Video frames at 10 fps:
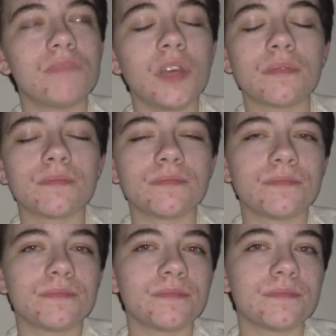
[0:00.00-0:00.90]
Yeah,
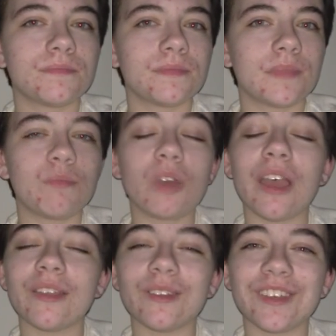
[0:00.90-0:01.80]
I'm
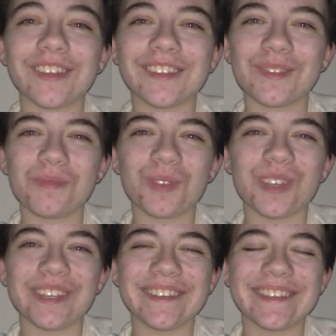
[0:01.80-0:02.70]
tired at this point.